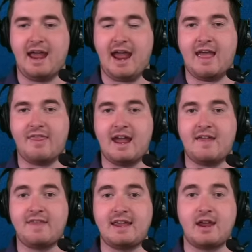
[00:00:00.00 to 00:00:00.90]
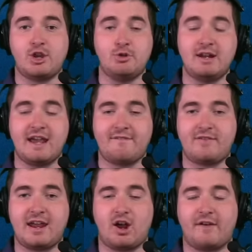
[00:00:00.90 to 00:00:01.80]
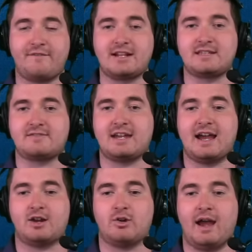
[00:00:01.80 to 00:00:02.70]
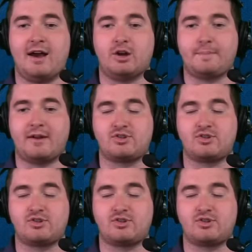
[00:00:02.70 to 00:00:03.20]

And then the UDFA offensive tackle, Alex